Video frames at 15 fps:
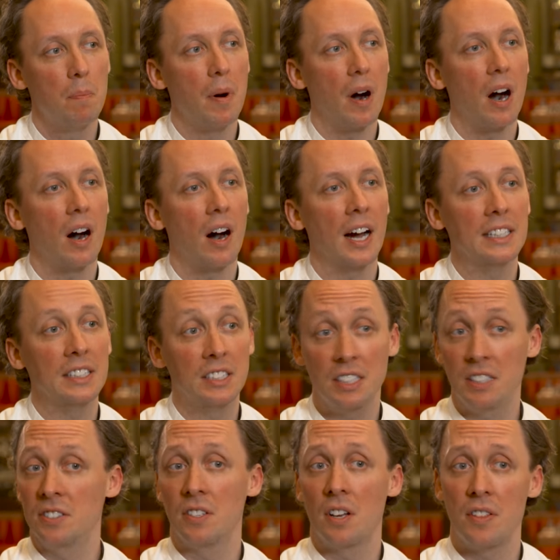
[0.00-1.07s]
but I
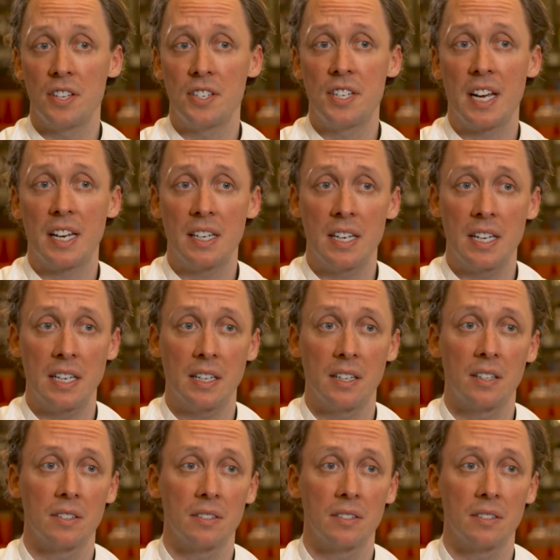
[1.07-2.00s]
didn't know the technique.